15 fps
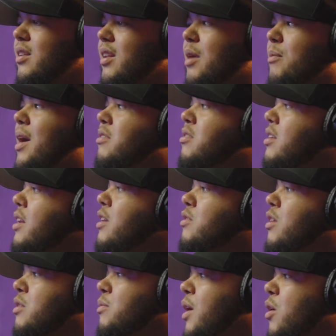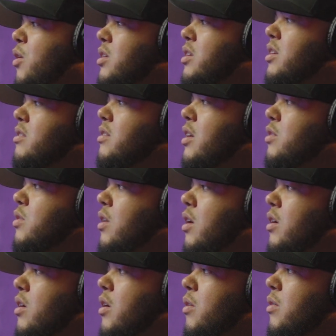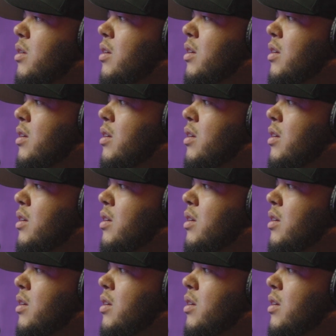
Like Pastor Dan talked about holiness not too long ago.